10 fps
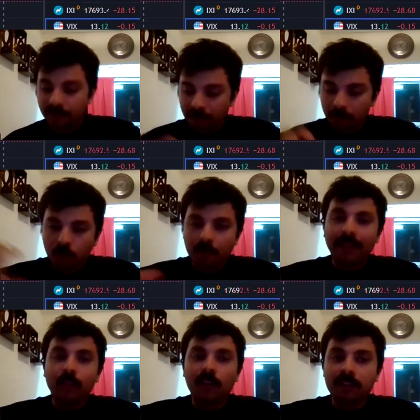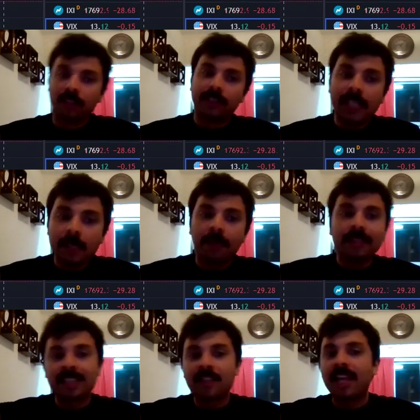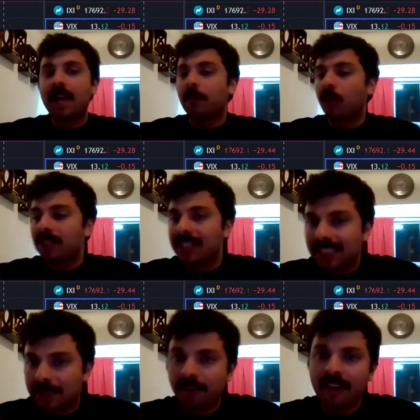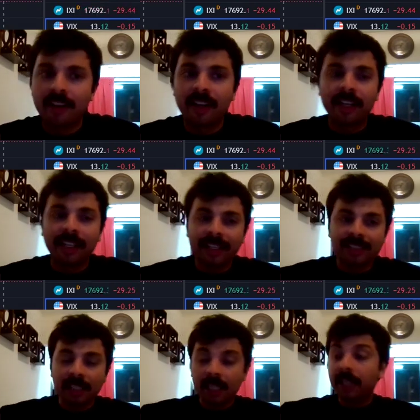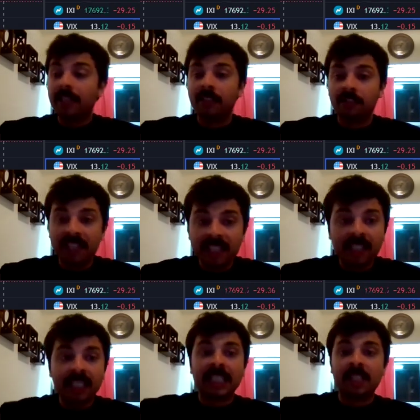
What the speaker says: movement of 13% will happen on the S&P 500 index in a week,